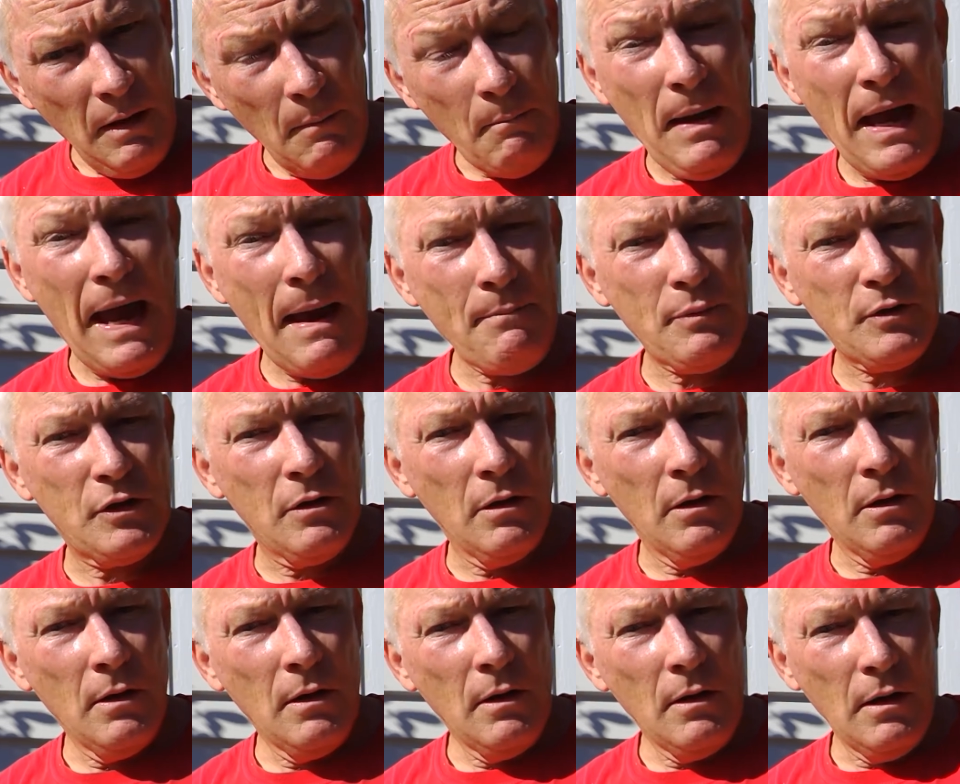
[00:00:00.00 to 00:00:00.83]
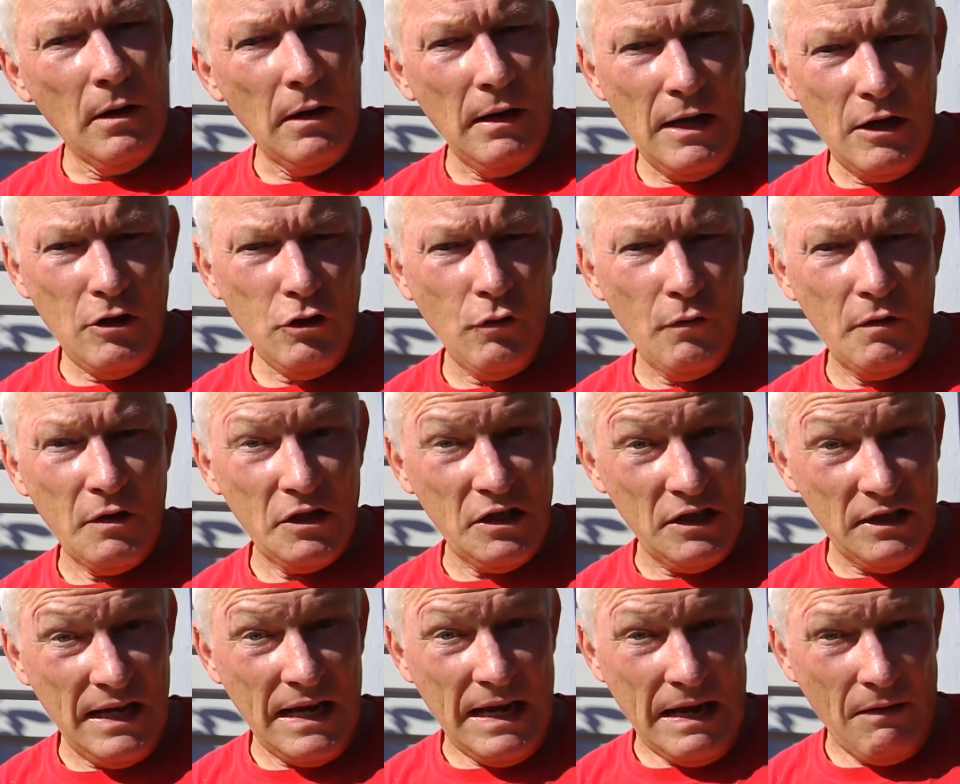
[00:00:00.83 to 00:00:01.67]
Perhaps Linda and
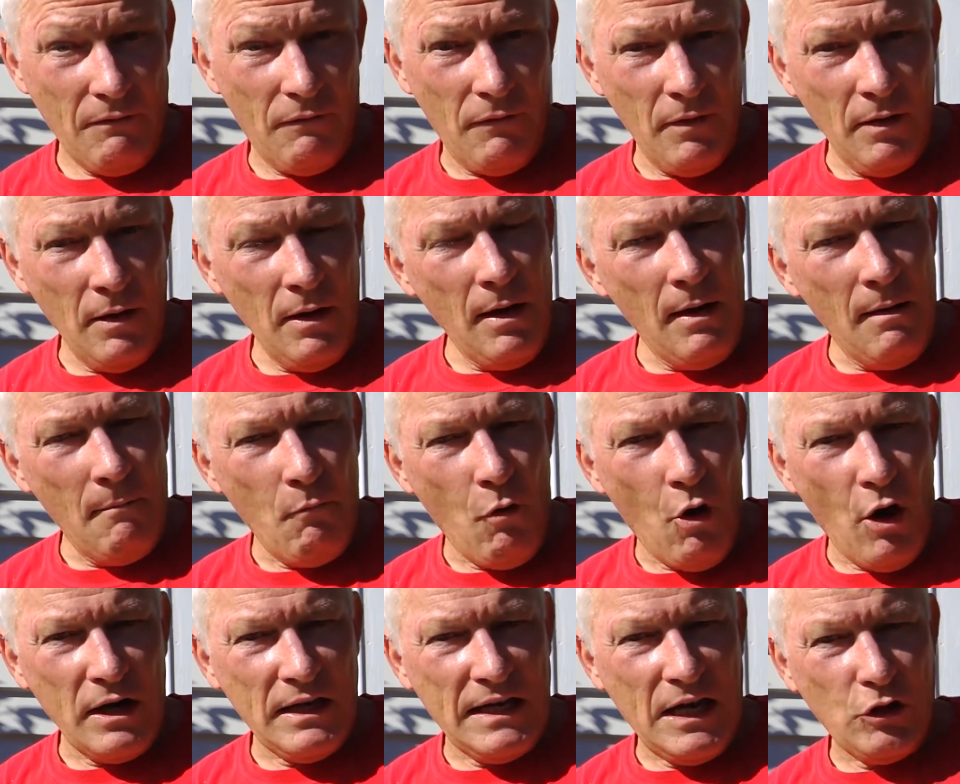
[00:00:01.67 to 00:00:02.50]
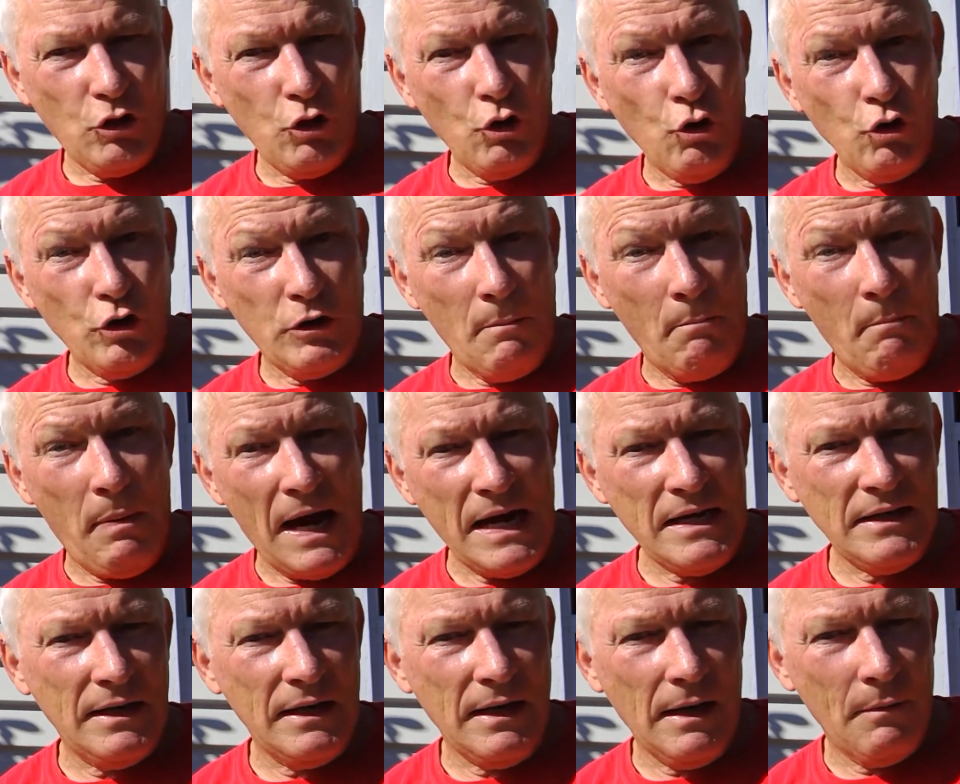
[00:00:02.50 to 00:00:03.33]
Steve might get you to do some
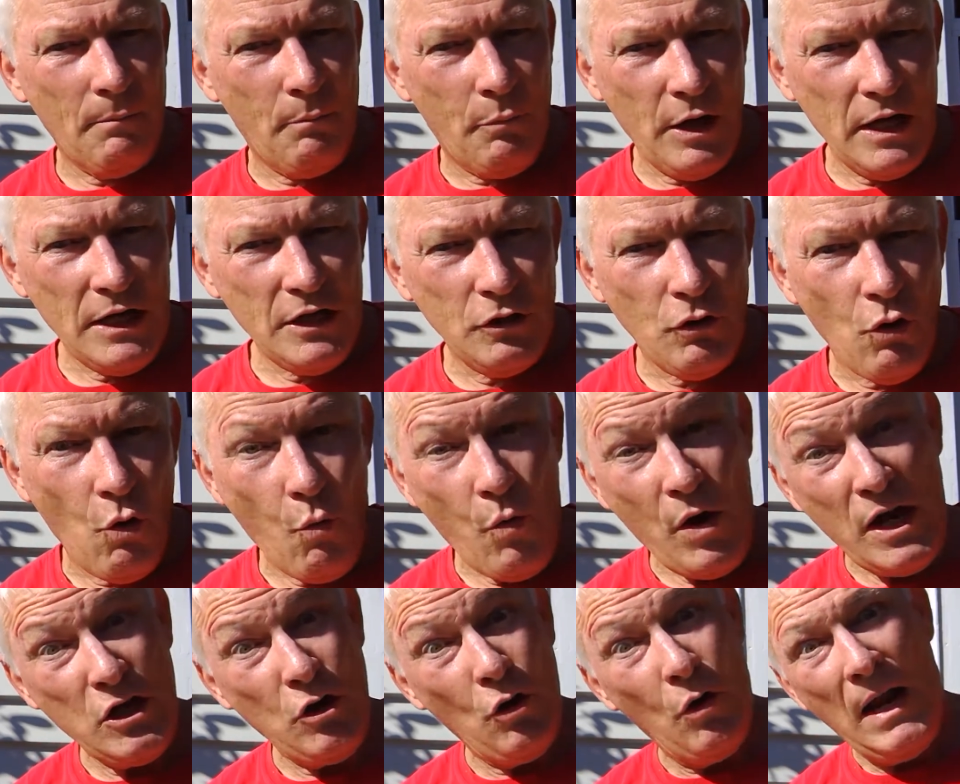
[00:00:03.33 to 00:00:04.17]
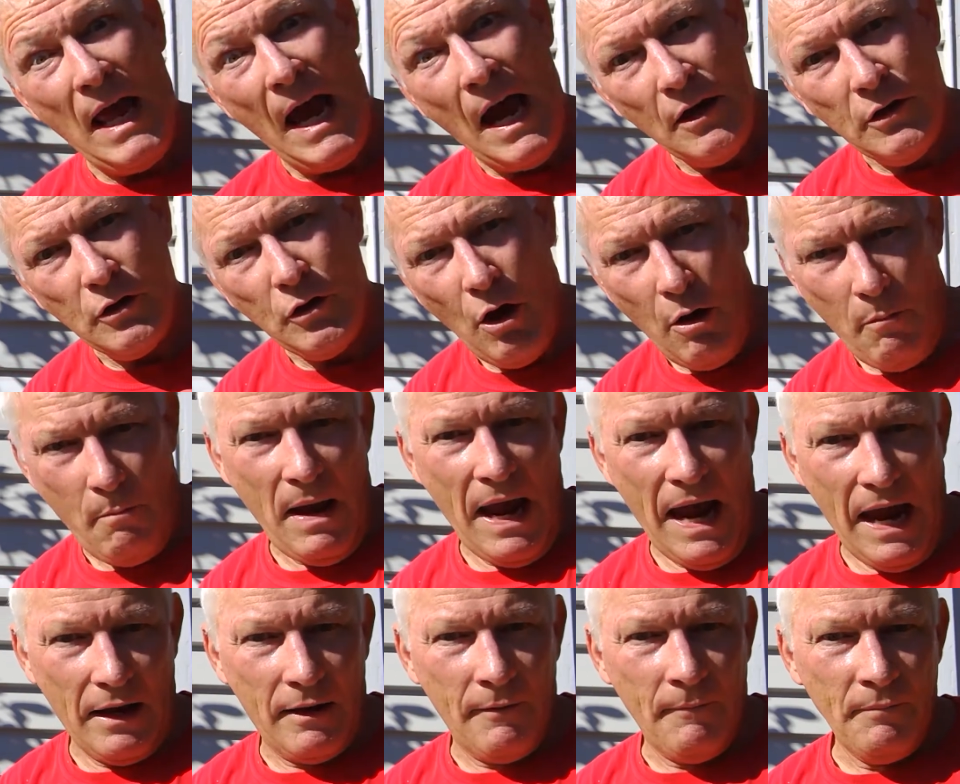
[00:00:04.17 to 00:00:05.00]
painting at preschool when you're allowed to go
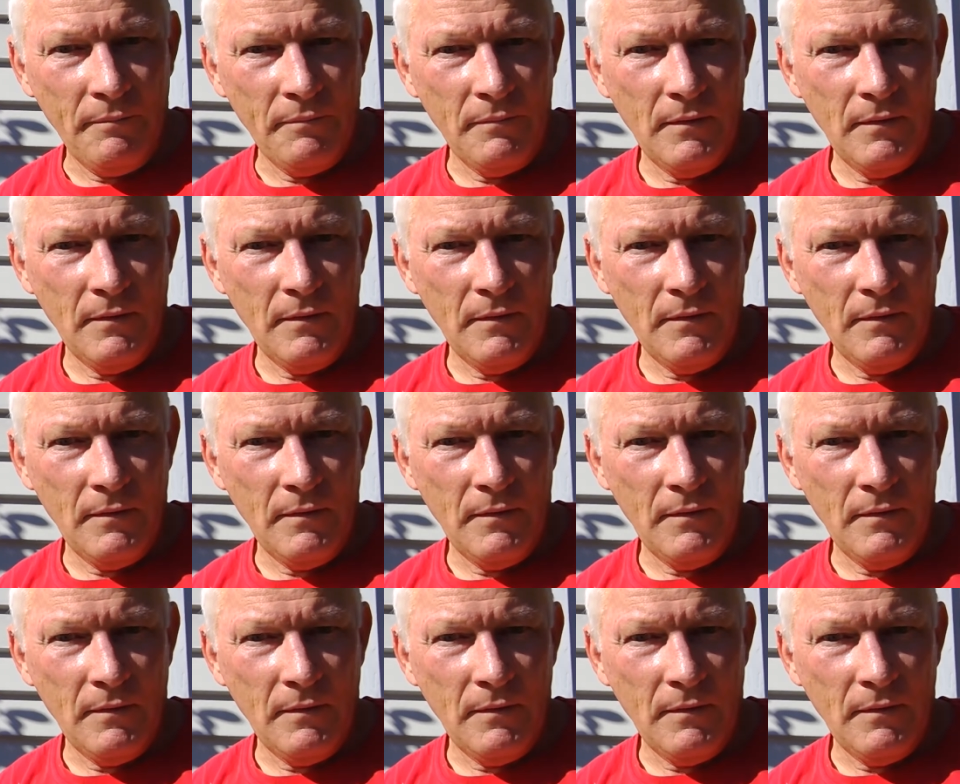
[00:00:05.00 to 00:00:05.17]
back.